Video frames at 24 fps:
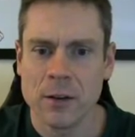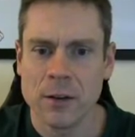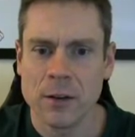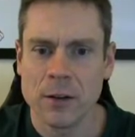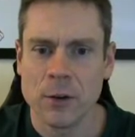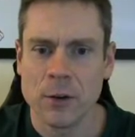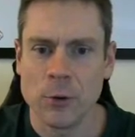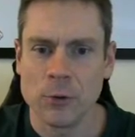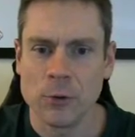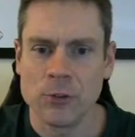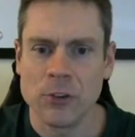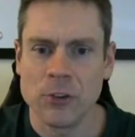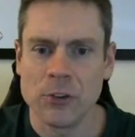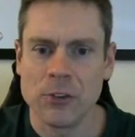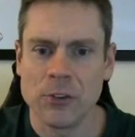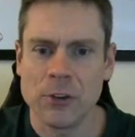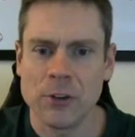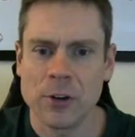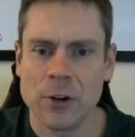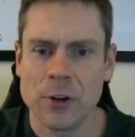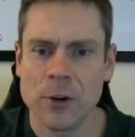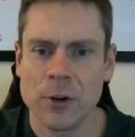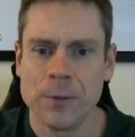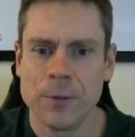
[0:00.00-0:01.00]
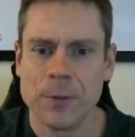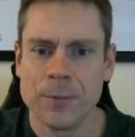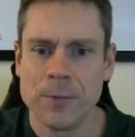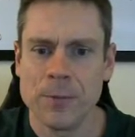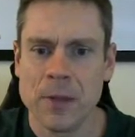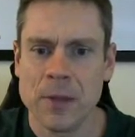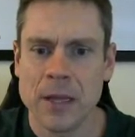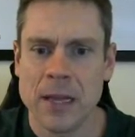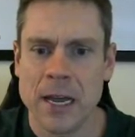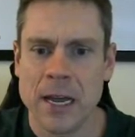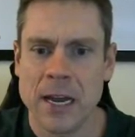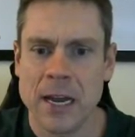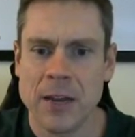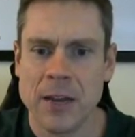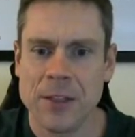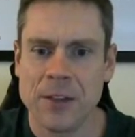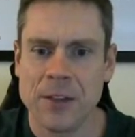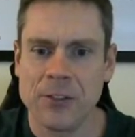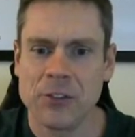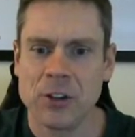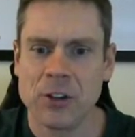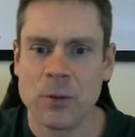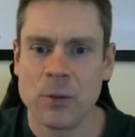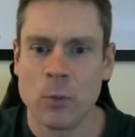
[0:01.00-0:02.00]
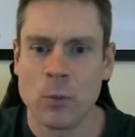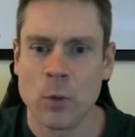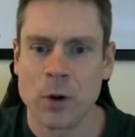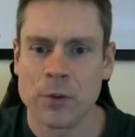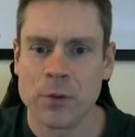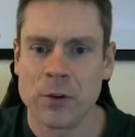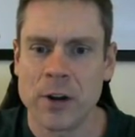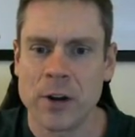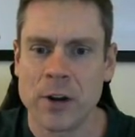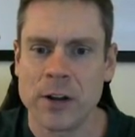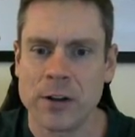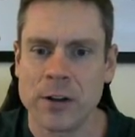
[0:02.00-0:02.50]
goes to 0, and this term, 1 over n,